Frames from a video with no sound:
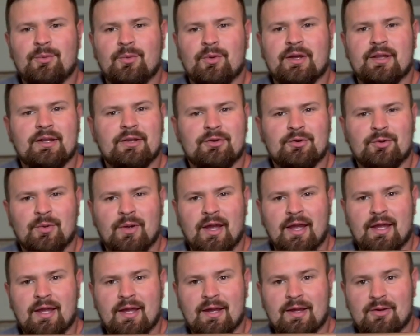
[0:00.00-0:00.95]
We're gonna do
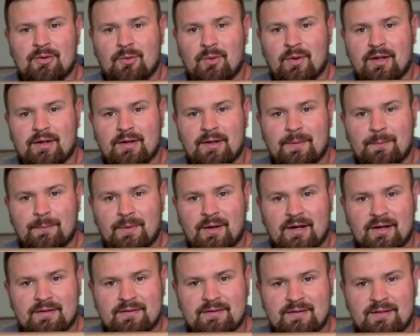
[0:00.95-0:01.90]
a quick
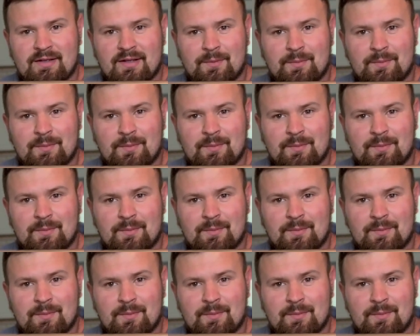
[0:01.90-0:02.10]
unboxing.